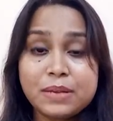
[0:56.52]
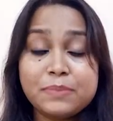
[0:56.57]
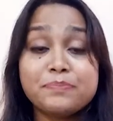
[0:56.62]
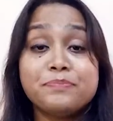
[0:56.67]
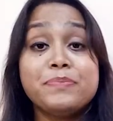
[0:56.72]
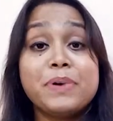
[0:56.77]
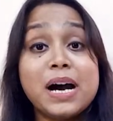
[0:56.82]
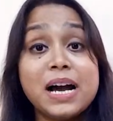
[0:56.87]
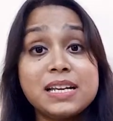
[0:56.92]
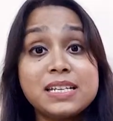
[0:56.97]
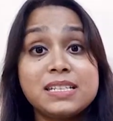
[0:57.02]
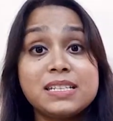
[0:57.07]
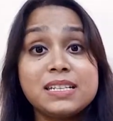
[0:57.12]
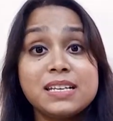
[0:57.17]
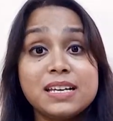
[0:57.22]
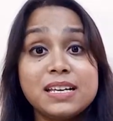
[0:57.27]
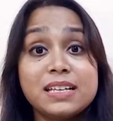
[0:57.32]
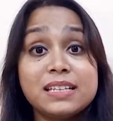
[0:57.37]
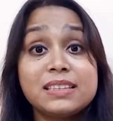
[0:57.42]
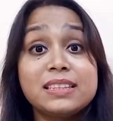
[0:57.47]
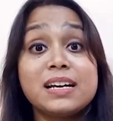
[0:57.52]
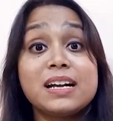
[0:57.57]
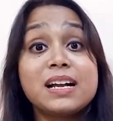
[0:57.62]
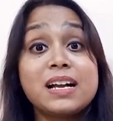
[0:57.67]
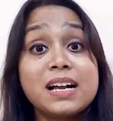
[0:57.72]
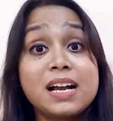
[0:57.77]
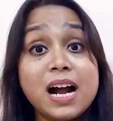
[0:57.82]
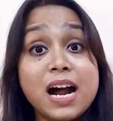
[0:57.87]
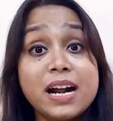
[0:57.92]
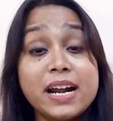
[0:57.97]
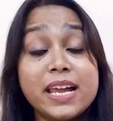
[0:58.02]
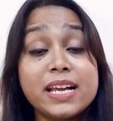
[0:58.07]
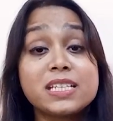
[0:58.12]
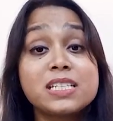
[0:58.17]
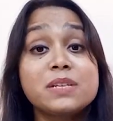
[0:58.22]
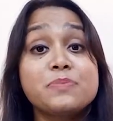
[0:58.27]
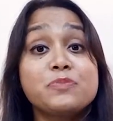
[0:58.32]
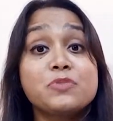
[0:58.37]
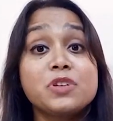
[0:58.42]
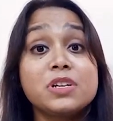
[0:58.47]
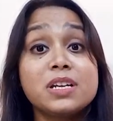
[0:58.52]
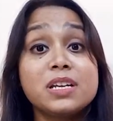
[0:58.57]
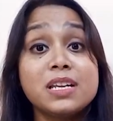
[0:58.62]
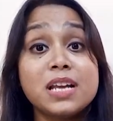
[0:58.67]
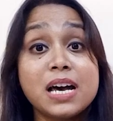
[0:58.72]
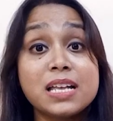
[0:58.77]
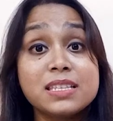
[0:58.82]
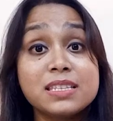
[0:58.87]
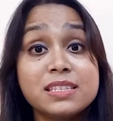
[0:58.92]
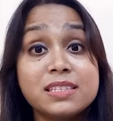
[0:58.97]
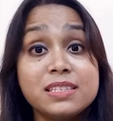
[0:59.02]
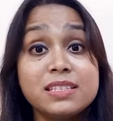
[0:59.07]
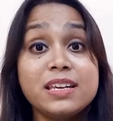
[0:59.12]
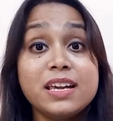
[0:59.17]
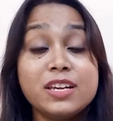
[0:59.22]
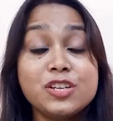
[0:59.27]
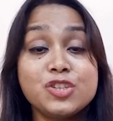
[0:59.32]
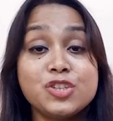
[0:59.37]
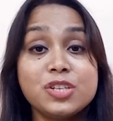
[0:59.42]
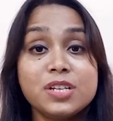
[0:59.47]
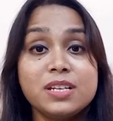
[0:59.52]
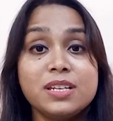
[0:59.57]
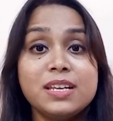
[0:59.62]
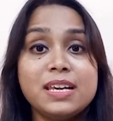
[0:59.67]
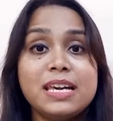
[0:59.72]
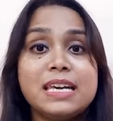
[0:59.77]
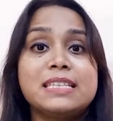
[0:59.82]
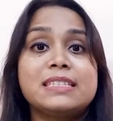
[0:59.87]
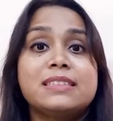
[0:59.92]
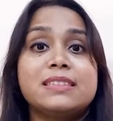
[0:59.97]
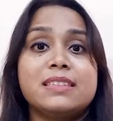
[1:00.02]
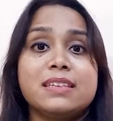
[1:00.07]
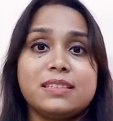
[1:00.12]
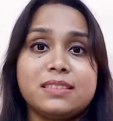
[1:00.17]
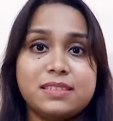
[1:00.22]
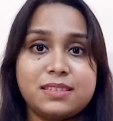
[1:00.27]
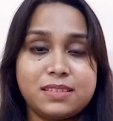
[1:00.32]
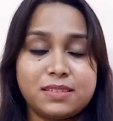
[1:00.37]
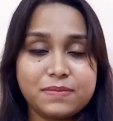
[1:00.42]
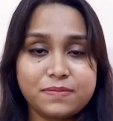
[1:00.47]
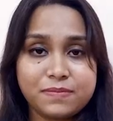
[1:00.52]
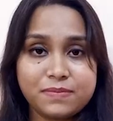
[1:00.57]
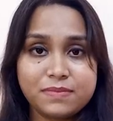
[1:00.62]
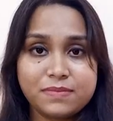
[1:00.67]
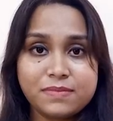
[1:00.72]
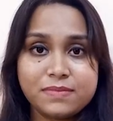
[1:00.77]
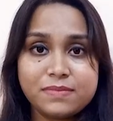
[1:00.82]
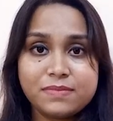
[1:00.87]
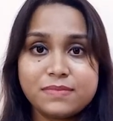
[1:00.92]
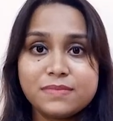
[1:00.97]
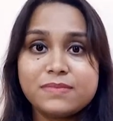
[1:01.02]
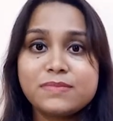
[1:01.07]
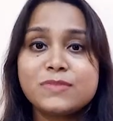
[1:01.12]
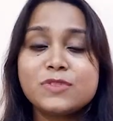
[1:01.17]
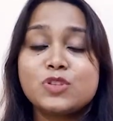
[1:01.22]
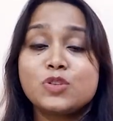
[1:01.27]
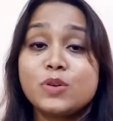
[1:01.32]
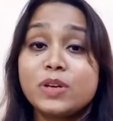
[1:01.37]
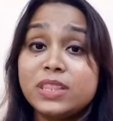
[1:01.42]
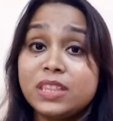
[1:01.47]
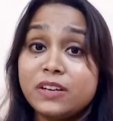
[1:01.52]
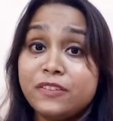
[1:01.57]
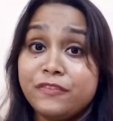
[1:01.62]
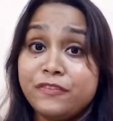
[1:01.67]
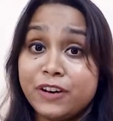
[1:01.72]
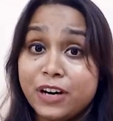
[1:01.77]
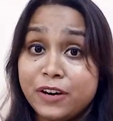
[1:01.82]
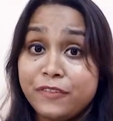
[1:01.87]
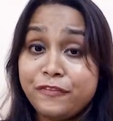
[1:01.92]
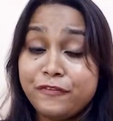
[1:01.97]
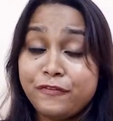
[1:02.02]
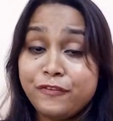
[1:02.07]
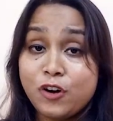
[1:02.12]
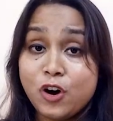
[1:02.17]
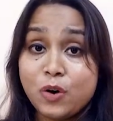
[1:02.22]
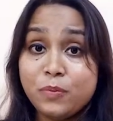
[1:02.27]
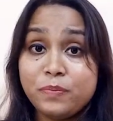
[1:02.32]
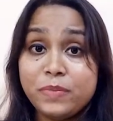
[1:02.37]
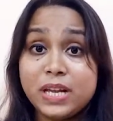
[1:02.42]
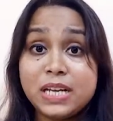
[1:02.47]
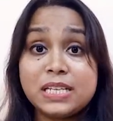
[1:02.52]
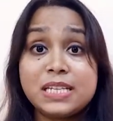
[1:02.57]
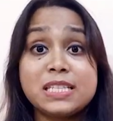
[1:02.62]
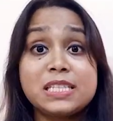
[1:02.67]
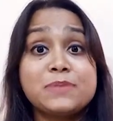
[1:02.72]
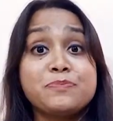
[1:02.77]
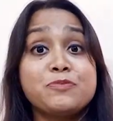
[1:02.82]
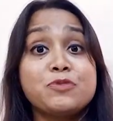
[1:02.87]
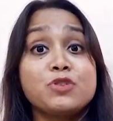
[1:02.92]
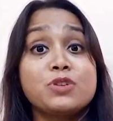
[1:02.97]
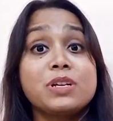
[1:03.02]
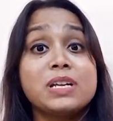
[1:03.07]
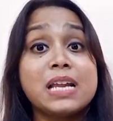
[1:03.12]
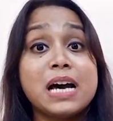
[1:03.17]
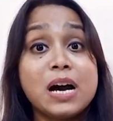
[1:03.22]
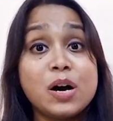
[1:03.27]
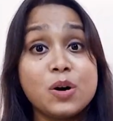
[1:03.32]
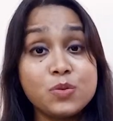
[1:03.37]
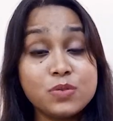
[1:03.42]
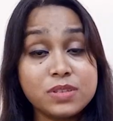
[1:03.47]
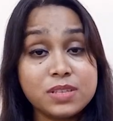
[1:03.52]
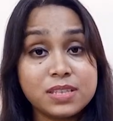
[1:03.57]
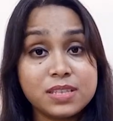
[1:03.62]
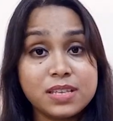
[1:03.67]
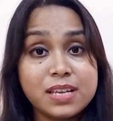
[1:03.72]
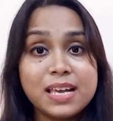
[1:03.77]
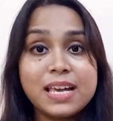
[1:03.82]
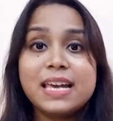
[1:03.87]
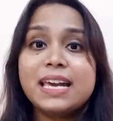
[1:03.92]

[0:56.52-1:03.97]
but the correct pronunciation is this. So in the verb form it is pronounce,